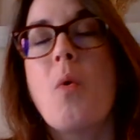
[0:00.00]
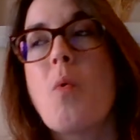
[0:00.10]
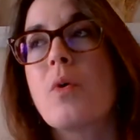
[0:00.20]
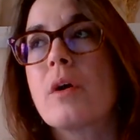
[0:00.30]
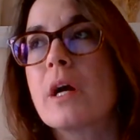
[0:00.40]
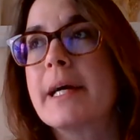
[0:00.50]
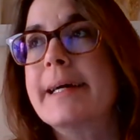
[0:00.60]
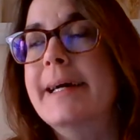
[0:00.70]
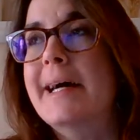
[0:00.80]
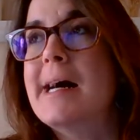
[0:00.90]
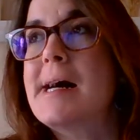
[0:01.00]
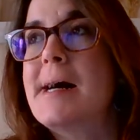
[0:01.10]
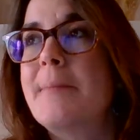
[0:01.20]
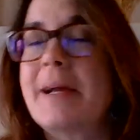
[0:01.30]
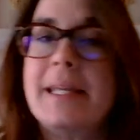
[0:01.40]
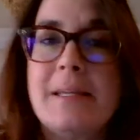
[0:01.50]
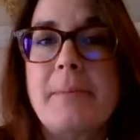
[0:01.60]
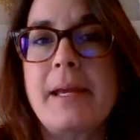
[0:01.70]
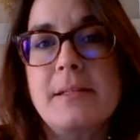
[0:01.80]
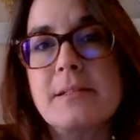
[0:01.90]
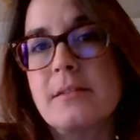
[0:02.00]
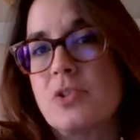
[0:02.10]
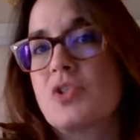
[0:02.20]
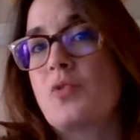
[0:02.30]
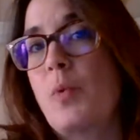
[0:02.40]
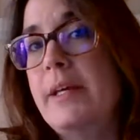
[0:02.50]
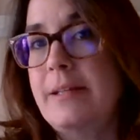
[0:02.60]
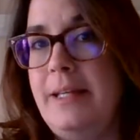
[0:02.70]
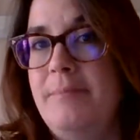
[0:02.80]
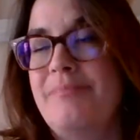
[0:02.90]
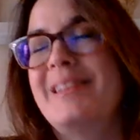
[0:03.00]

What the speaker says: or I need to make decisions quickly.